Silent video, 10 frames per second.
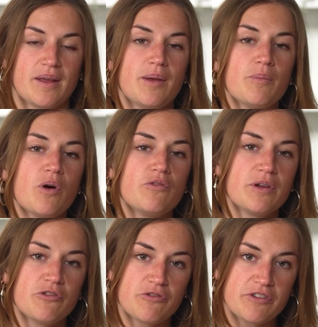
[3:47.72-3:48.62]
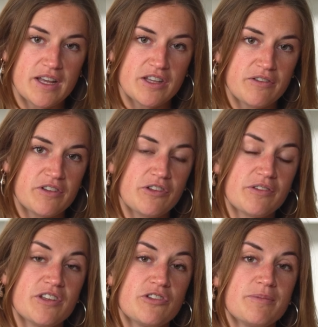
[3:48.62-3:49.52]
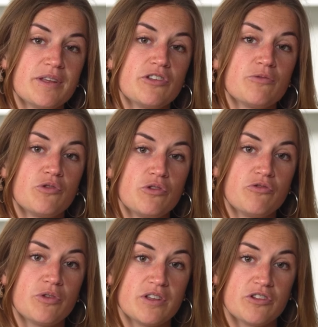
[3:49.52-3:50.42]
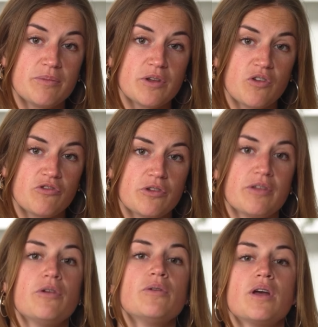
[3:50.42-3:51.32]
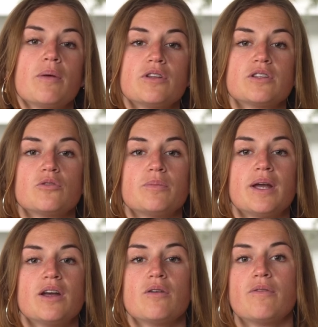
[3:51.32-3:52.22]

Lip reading: More frames per second doesn't just mean smoother footage, but also gives you the option to play your